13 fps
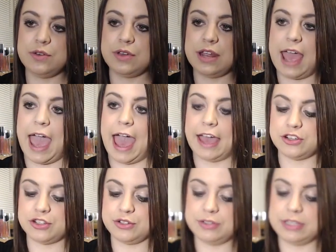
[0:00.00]
can
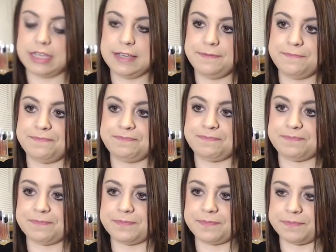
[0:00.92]
actually
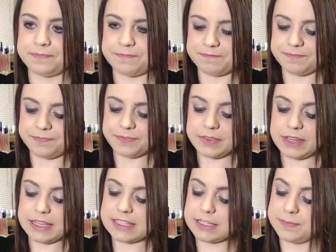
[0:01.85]

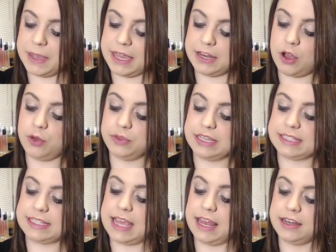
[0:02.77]
spend only
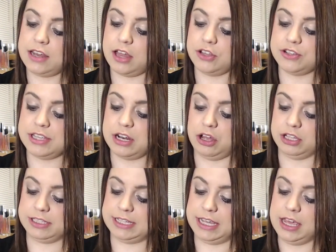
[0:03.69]
$10 at
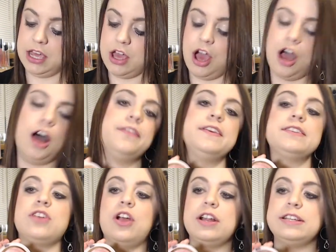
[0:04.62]
Ulta on this
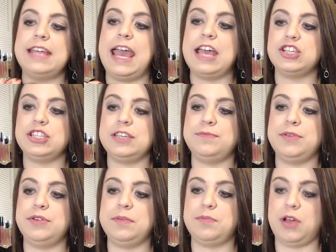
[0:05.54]
Kardashian
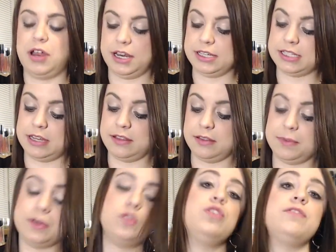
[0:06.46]
Beauty product. It'd
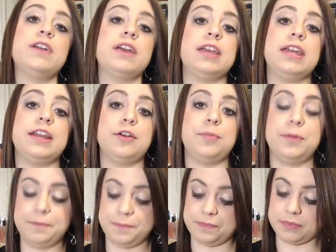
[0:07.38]
be cool if I could get it open.
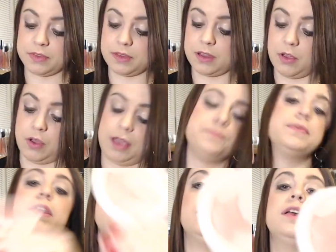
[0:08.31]
Okay,
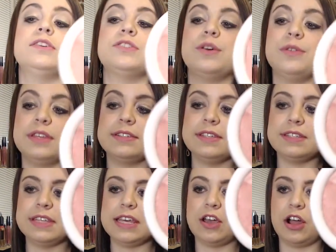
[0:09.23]
so this is
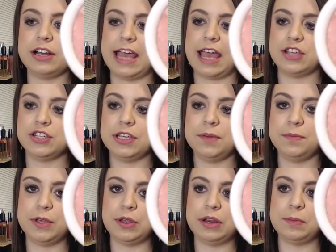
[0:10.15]
the Kardashian
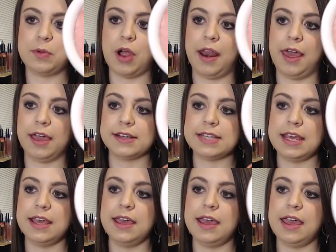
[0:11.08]
Beauty product.
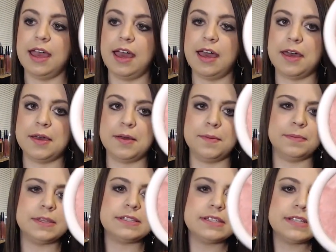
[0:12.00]

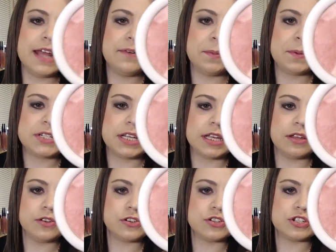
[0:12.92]
This doesn't have a
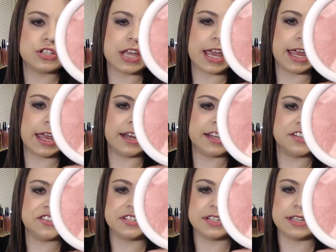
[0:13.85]
particular shade. It
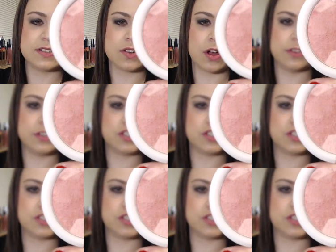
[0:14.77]
just is called the